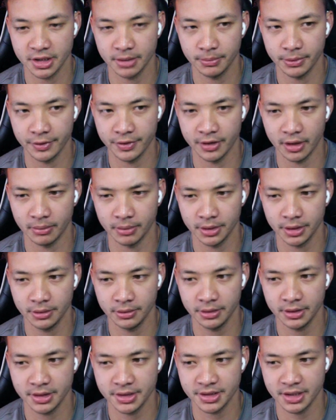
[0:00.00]
number
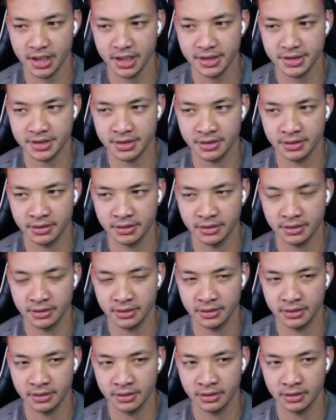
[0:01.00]
W in this case?
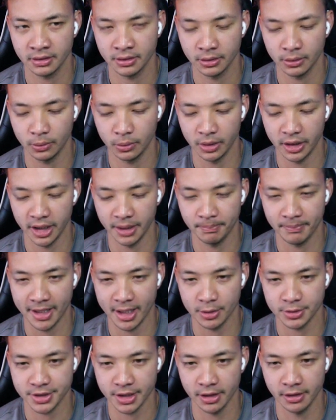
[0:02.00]
Wait,
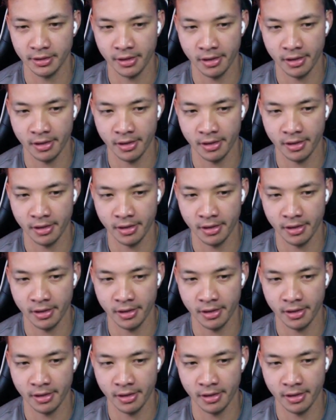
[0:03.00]
pausa.